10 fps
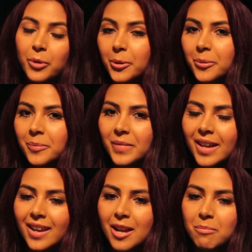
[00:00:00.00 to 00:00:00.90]
wrote,
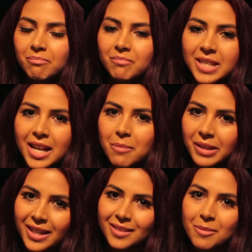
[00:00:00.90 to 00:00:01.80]
and I sang and
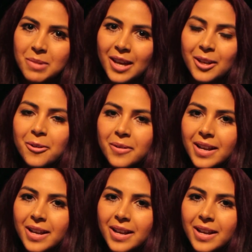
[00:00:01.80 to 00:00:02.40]
played the piano,